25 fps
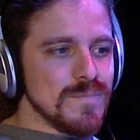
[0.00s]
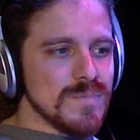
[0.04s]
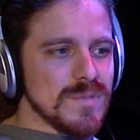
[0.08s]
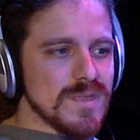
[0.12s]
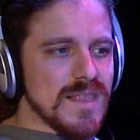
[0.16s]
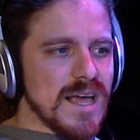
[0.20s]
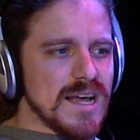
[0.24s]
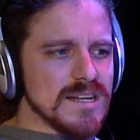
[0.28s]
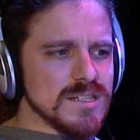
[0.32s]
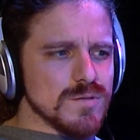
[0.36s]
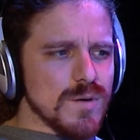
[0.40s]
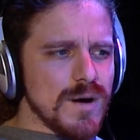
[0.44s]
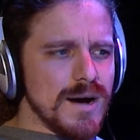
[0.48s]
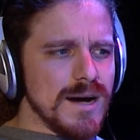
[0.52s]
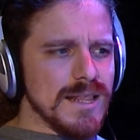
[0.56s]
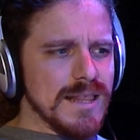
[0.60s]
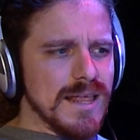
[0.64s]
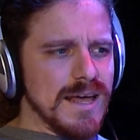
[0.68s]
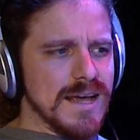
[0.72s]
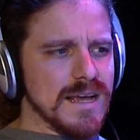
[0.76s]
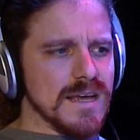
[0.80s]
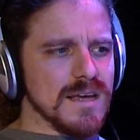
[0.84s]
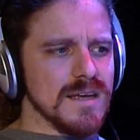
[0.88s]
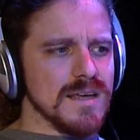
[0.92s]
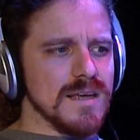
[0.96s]
that's why,
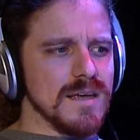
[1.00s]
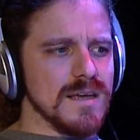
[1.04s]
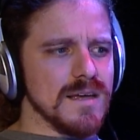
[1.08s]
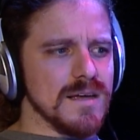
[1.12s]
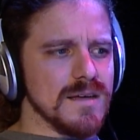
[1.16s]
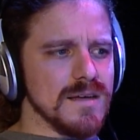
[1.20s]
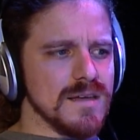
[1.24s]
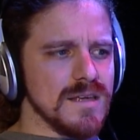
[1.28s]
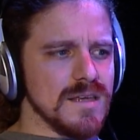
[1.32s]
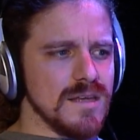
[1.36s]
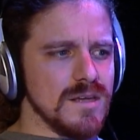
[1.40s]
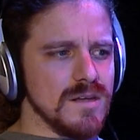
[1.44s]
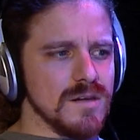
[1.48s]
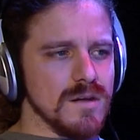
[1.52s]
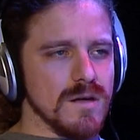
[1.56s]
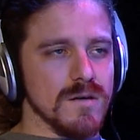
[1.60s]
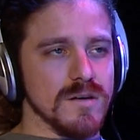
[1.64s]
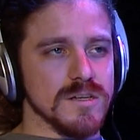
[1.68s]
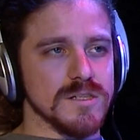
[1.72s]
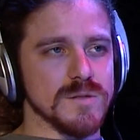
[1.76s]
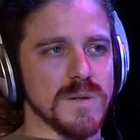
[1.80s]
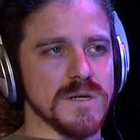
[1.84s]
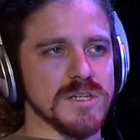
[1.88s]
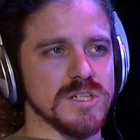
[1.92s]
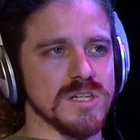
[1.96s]
like, you know,
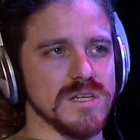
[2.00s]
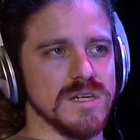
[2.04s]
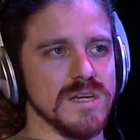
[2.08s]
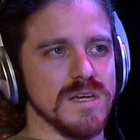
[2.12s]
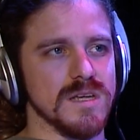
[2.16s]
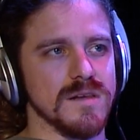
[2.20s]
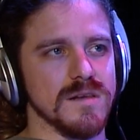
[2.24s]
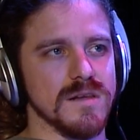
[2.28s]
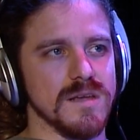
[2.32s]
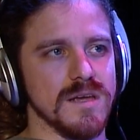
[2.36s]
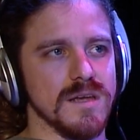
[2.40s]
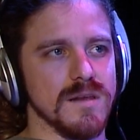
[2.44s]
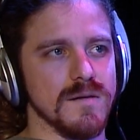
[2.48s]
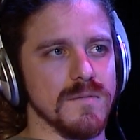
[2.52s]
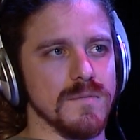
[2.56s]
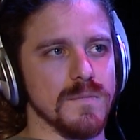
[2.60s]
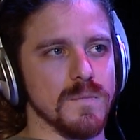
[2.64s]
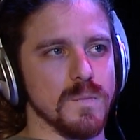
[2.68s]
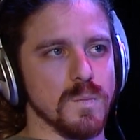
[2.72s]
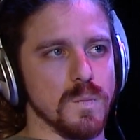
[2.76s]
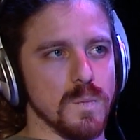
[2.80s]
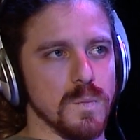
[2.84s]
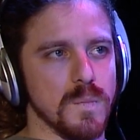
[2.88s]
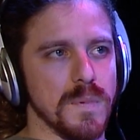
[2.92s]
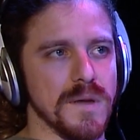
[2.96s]
especially in
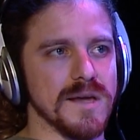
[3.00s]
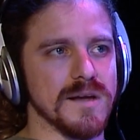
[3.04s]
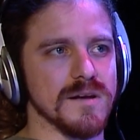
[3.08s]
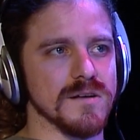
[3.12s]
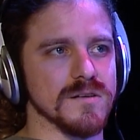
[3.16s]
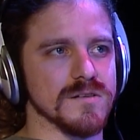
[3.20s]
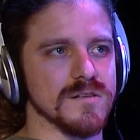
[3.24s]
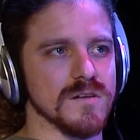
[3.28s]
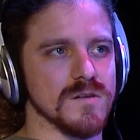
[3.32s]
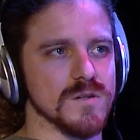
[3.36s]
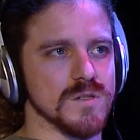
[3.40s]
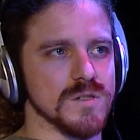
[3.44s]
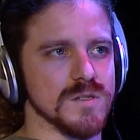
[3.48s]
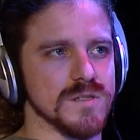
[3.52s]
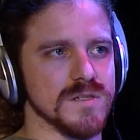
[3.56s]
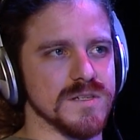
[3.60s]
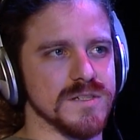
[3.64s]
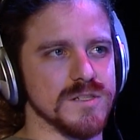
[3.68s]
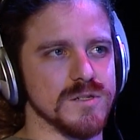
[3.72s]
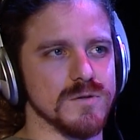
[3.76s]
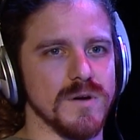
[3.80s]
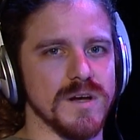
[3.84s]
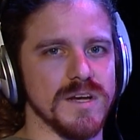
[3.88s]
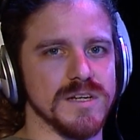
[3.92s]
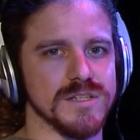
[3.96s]
bigger social
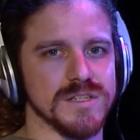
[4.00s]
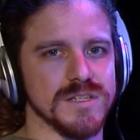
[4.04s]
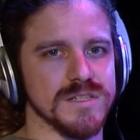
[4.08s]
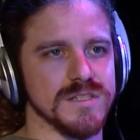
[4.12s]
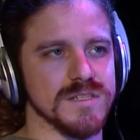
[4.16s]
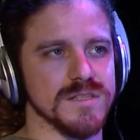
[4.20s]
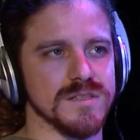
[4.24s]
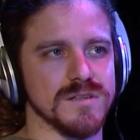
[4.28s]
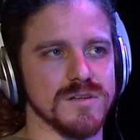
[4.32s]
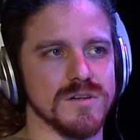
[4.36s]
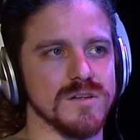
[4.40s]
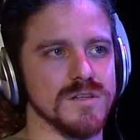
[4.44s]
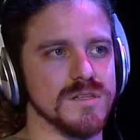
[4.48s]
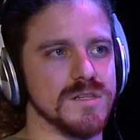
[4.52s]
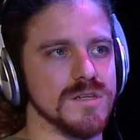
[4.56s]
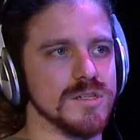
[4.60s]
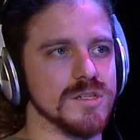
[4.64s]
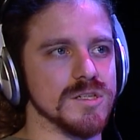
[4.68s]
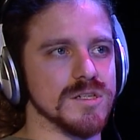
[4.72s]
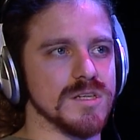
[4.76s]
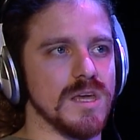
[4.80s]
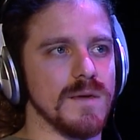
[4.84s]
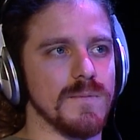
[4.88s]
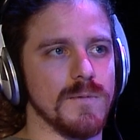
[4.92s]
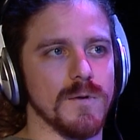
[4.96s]
situations, it's good to
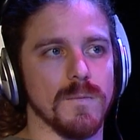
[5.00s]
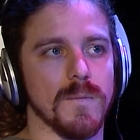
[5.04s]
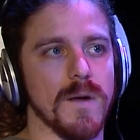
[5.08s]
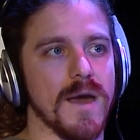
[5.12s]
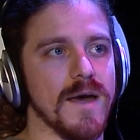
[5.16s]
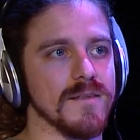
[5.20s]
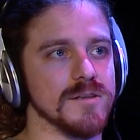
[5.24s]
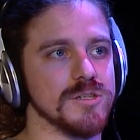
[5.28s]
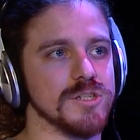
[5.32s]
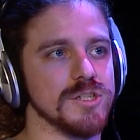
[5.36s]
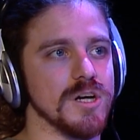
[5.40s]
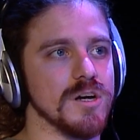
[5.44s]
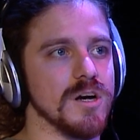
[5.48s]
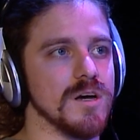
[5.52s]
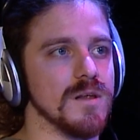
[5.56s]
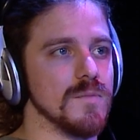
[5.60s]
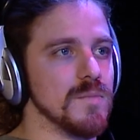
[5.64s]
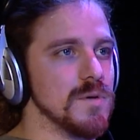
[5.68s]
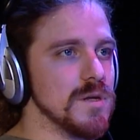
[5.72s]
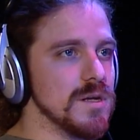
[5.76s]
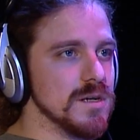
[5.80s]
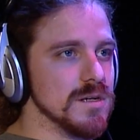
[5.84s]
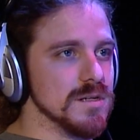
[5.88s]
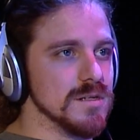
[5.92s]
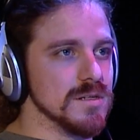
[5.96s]
just keep your mouth shut,
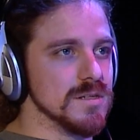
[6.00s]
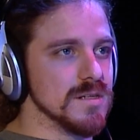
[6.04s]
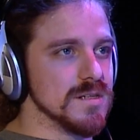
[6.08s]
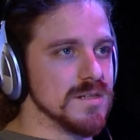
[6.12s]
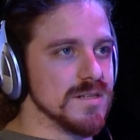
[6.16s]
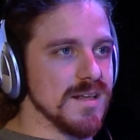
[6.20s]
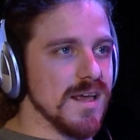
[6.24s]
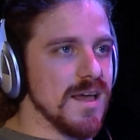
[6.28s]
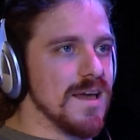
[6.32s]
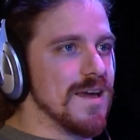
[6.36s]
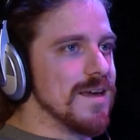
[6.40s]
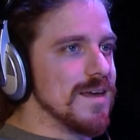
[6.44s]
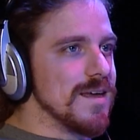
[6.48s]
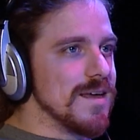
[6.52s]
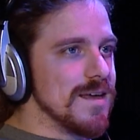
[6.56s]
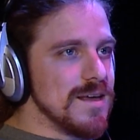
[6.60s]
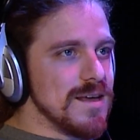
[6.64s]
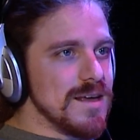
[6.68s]
because it's like,